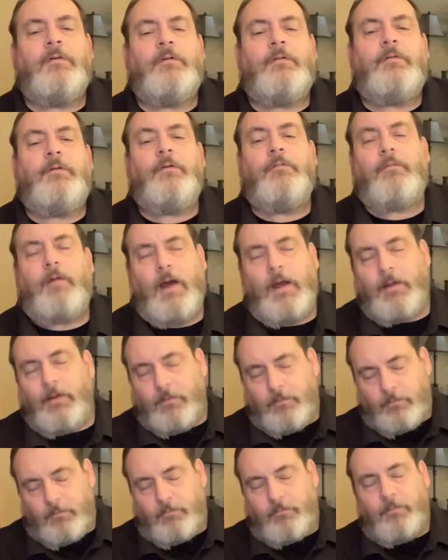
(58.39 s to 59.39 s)
You're
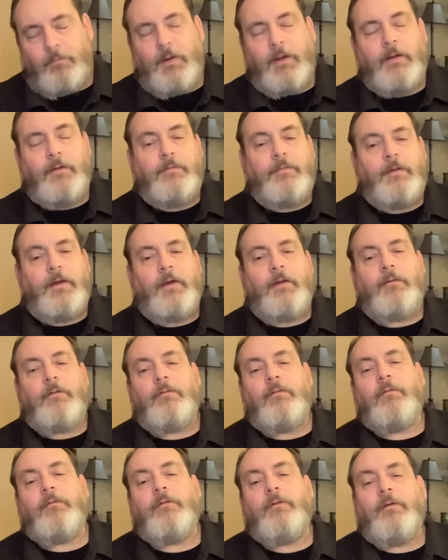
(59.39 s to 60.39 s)
right, the man said,
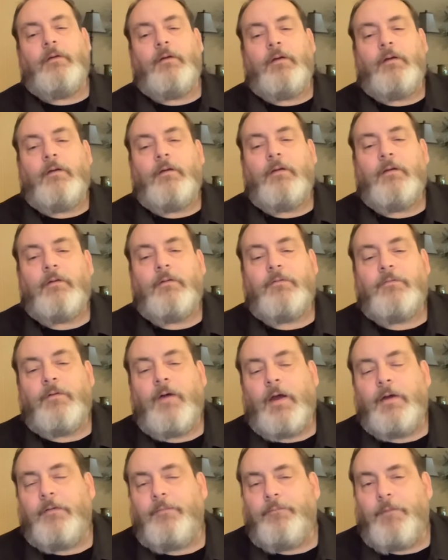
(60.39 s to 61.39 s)

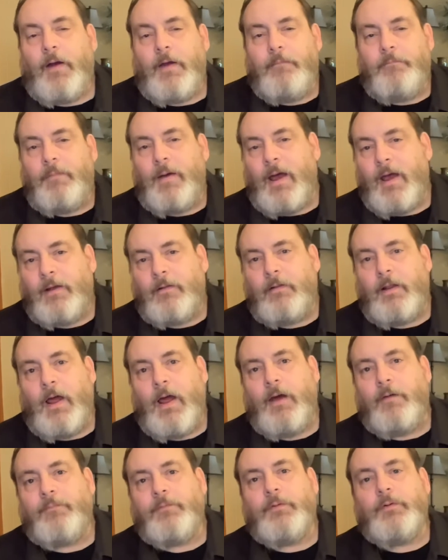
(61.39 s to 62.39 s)
trying to fight back
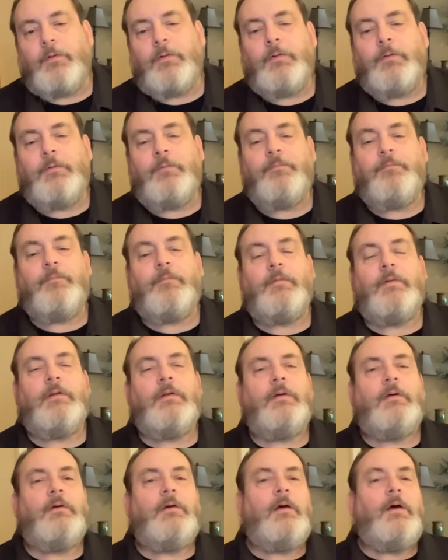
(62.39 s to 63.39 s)
laughter.
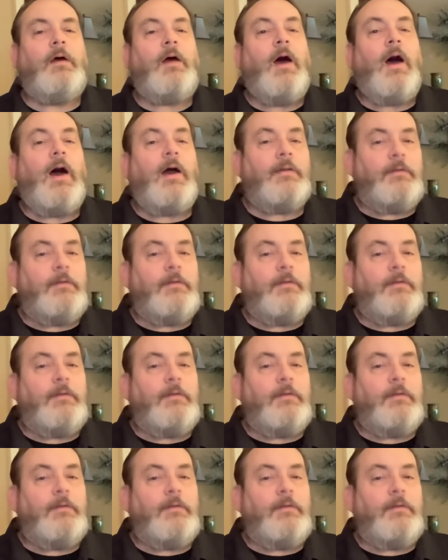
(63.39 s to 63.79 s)
I